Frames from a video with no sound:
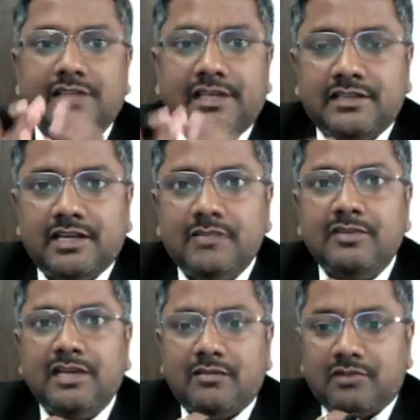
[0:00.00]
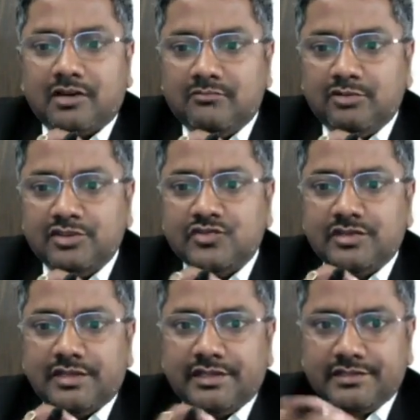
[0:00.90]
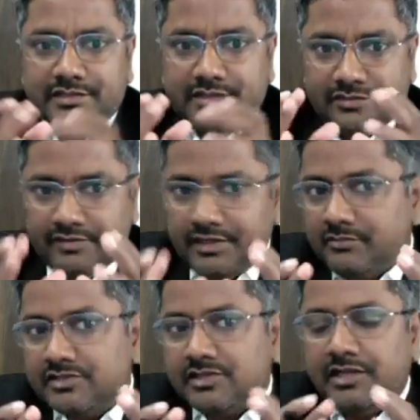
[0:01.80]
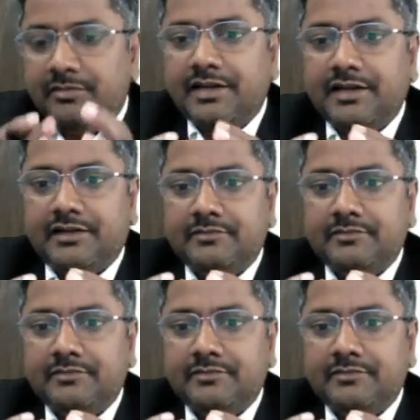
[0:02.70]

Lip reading: enthalpy of combustion is very much limited